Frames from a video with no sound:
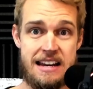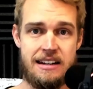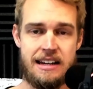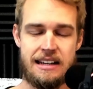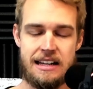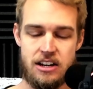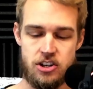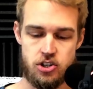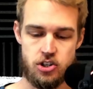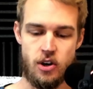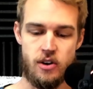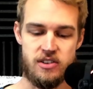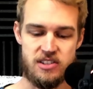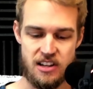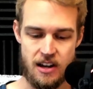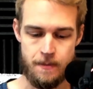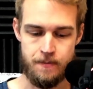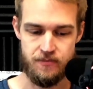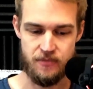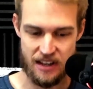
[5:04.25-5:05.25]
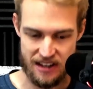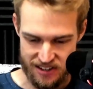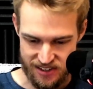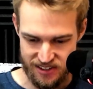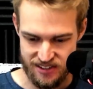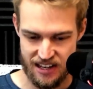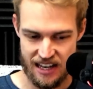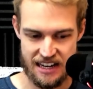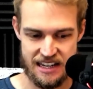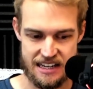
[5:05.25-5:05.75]
Like, it shows up, they
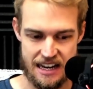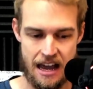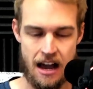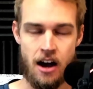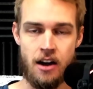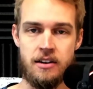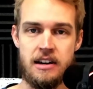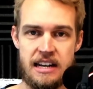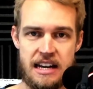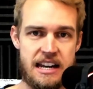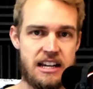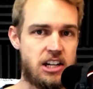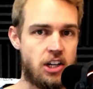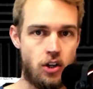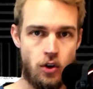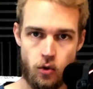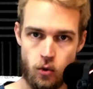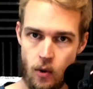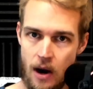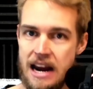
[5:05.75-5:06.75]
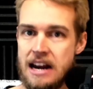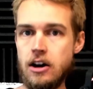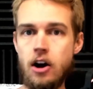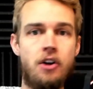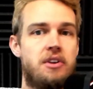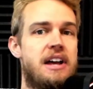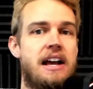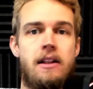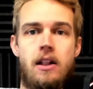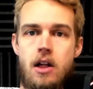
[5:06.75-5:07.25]
set it down, and it could rain all
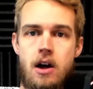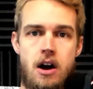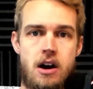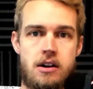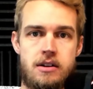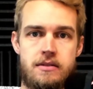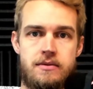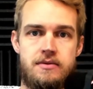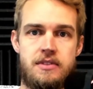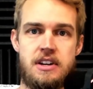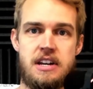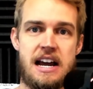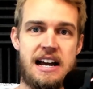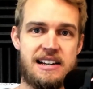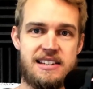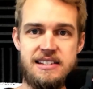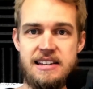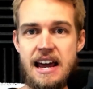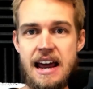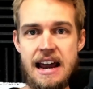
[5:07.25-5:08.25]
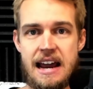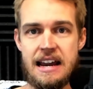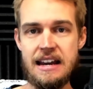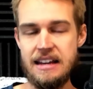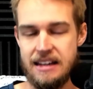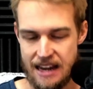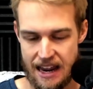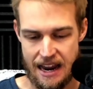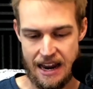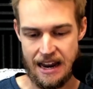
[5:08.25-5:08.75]
day long the next day,
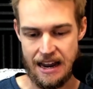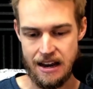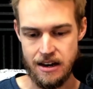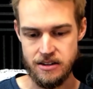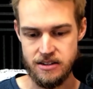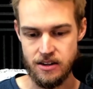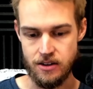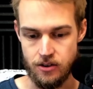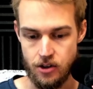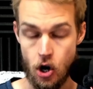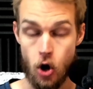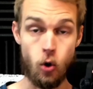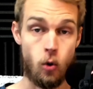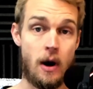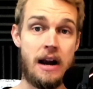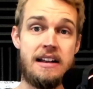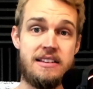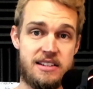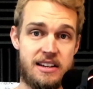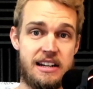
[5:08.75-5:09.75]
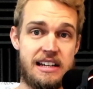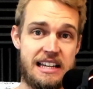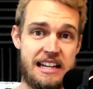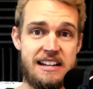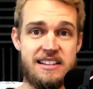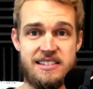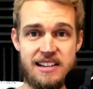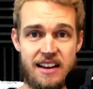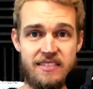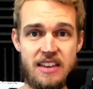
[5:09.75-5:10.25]
and no rain's going to get
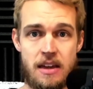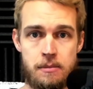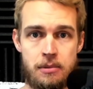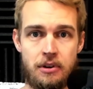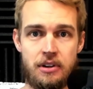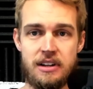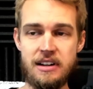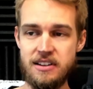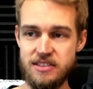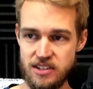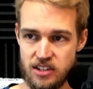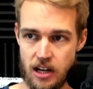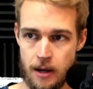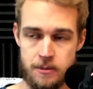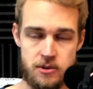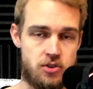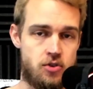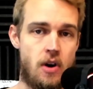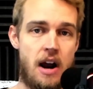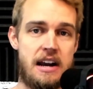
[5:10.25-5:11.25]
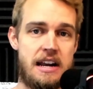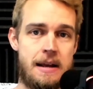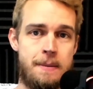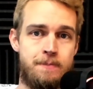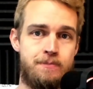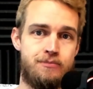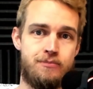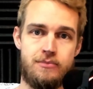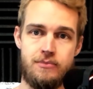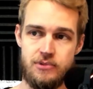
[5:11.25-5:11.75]
inside that building because it comes dried in.
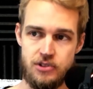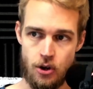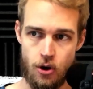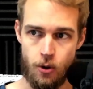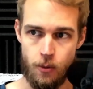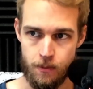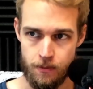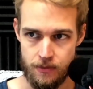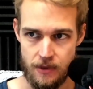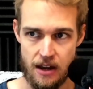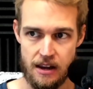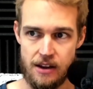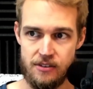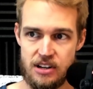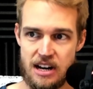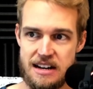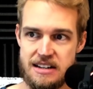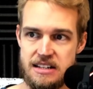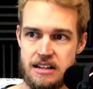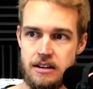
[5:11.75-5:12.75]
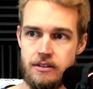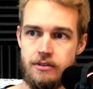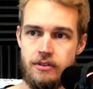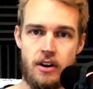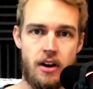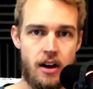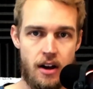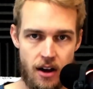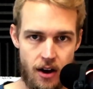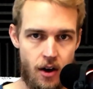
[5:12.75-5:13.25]
So now you have an idea of
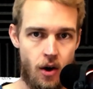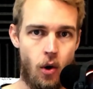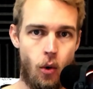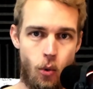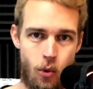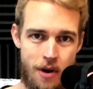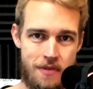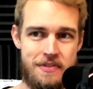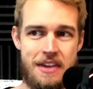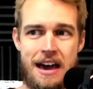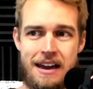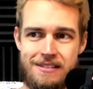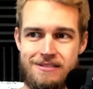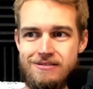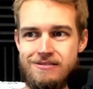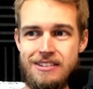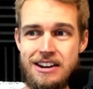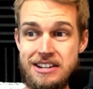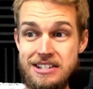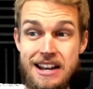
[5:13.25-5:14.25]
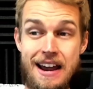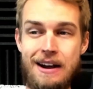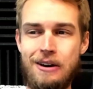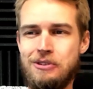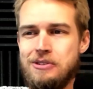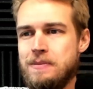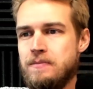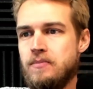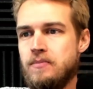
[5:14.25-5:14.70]
what that entailed.